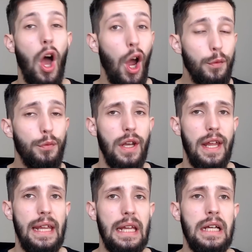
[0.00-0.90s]

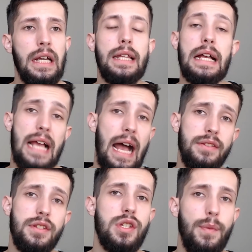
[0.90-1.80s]
Hopefully, that's
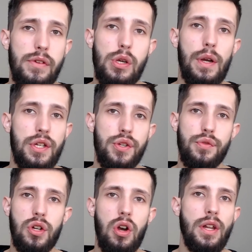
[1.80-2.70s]
answered some of your
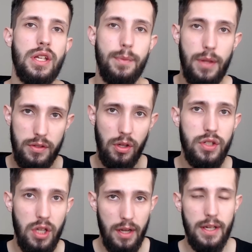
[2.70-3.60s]
questions regarding some of those
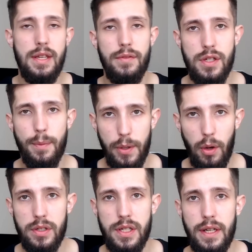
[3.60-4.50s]
alternatives to
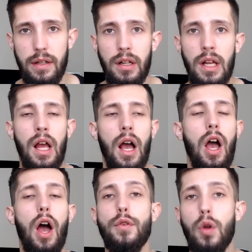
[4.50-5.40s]
minoxidil.
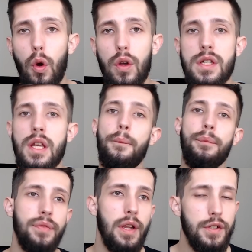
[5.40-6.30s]
Of course,
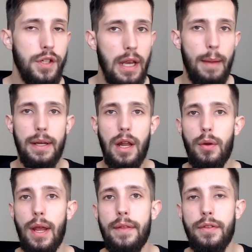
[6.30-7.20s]
do let me
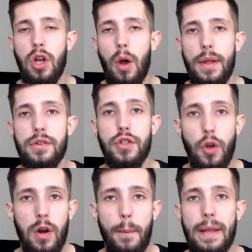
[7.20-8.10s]
know in the comments
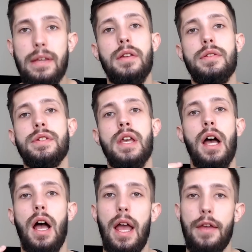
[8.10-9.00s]
your opinions.
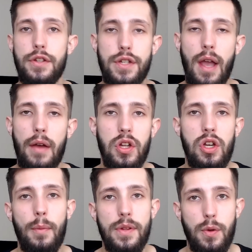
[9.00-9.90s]
If you do have any
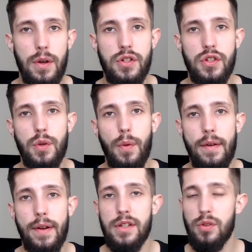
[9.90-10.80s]
comments, questions,
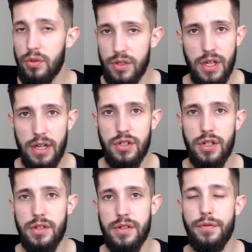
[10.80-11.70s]
queries, or
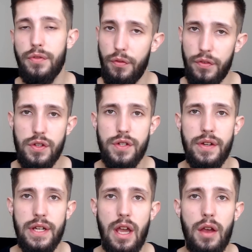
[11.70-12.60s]
suggestions for future
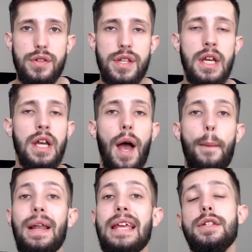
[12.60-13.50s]
videos,
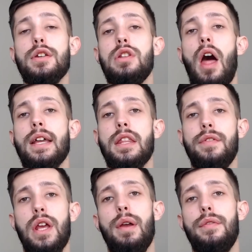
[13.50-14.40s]
please do like the
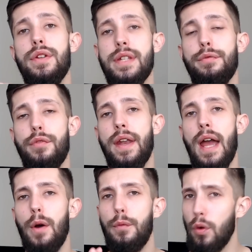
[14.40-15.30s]
video if you did find it
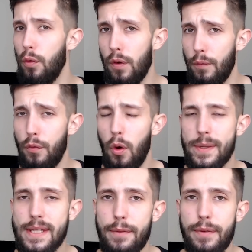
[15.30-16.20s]
helpful or
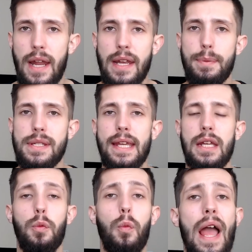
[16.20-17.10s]
informative in any
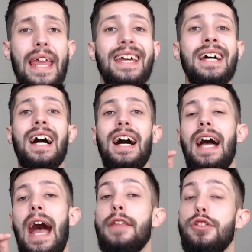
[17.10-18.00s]
particular way.
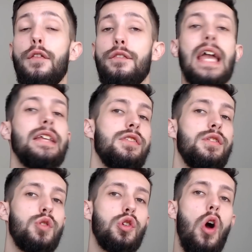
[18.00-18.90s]
And don't forget to
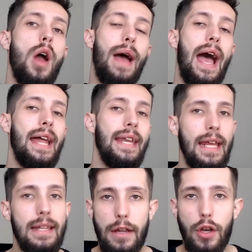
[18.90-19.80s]
subscribe and
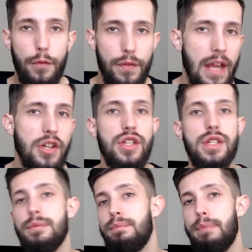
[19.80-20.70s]
hit that
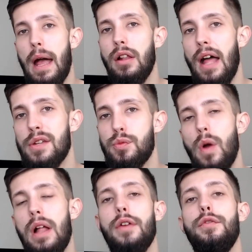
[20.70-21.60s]
notification bell as
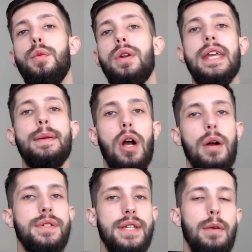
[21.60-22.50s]
well if you want to keep
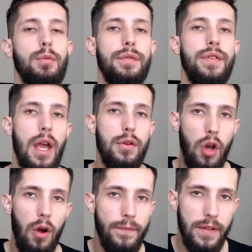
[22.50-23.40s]
up to date with videos
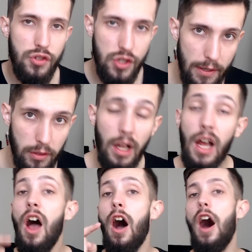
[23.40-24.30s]
on this channel.
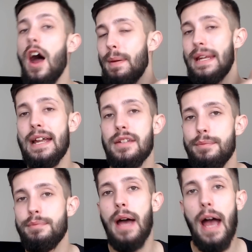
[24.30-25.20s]
I've been
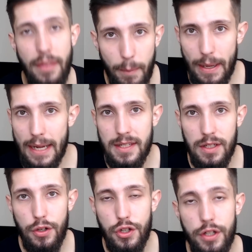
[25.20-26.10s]
Adam at The Beard
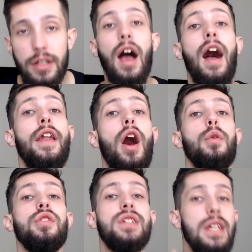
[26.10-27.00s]
Solution, and I
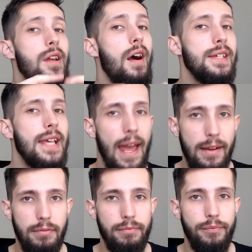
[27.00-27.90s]
will see you guys
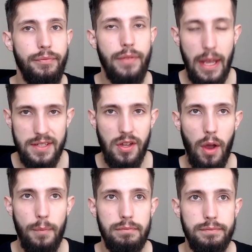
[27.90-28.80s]
again next time.